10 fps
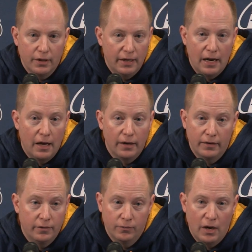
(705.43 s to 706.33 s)
And I
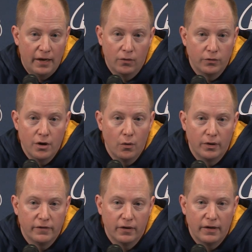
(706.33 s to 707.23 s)
I don't know
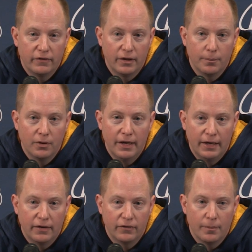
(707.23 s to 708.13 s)
until I see him play
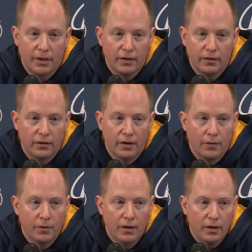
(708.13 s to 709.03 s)
against somebody. You know,
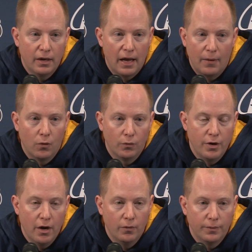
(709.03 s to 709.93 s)
I won't
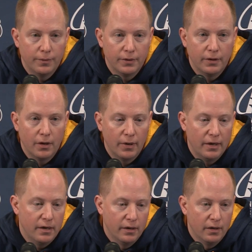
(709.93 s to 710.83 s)
know you know,
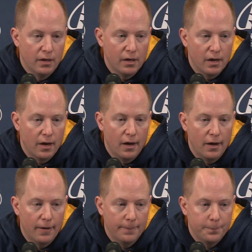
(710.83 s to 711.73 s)
and
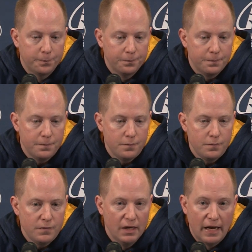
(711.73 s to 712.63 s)
uh,
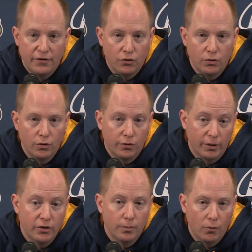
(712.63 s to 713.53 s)
I got two new,
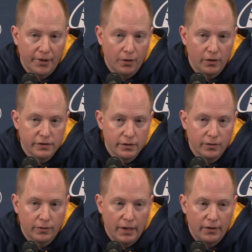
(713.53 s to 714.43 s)
three new point guards.
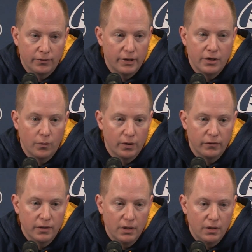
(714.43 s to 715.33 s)
Okay, three new
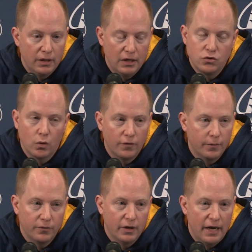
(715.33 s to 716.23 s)
ones. Each one of
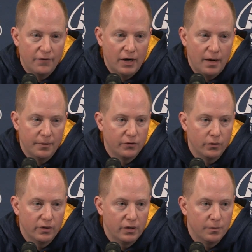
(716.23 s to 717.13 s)
them is going to have an
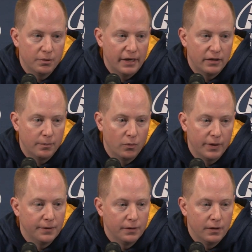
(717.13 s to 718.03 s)
opportunity to play at the point.